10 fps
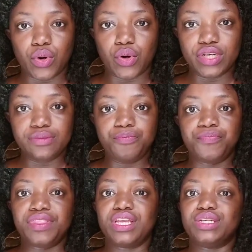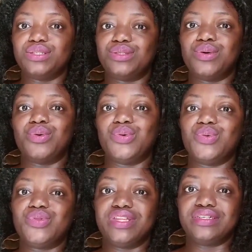go on. And
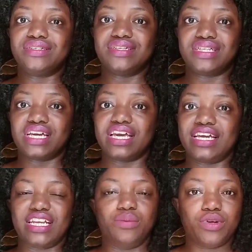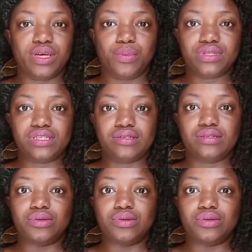so this is the second claim on the bottle.